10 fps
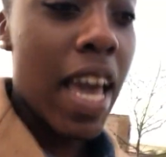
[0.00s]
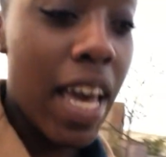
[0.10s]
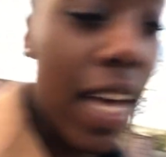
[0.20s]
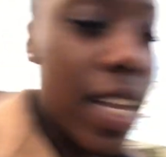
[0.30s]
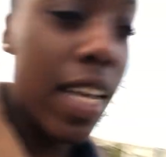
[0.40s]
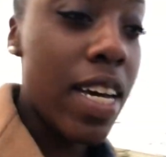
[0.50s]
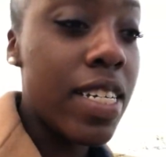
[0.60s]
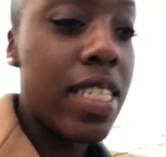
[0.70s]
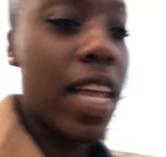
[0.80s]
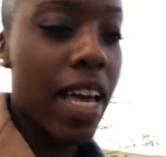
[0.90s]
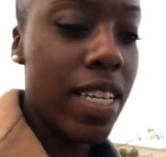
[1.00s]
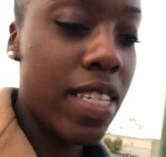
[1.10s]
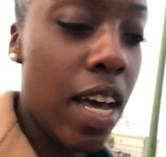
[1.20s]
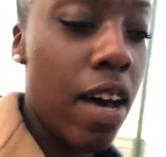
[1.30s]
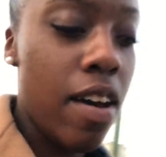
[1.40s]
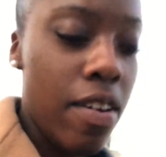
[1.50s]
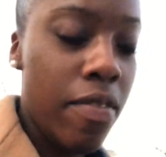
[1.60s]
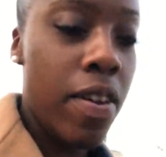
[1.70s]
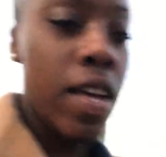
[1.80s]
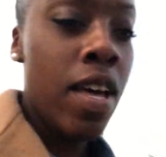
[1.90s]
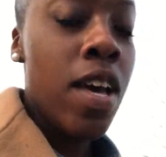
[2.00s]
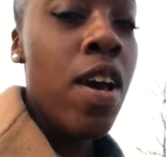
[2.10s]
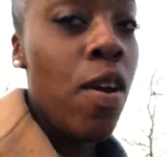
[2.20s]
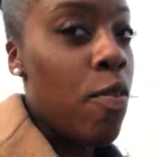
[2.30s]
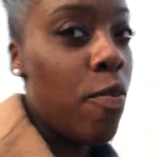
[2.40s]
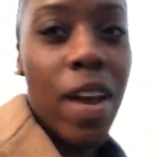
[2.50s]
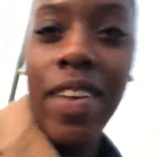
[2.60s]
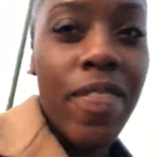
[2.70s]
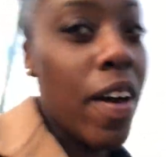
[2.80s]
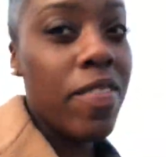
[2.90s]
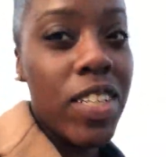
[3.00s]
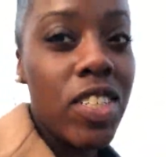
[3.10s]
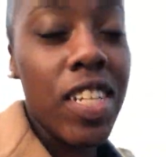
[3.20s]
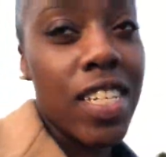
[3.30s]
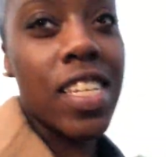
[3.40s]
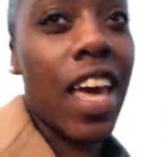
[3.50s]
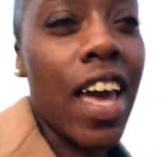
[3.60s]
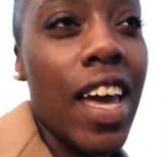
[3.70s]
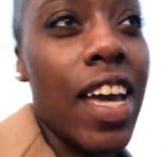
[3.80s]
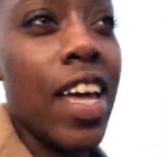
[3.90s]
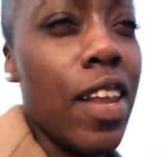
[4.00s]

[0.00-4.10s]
And a slice of red velvet cheesecake.